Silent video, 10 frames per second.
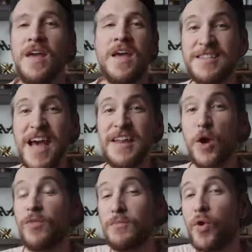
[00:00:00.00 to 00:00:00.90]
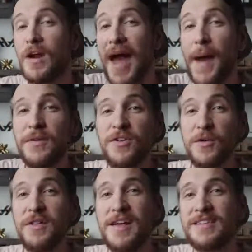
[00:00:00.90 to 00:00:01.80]
Side note, the more aperture
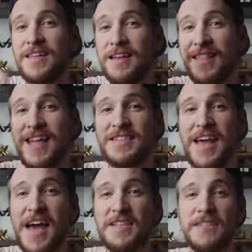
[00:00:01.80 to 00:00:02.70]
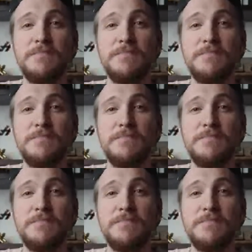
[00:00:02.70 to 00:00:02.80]
blades that a lens has,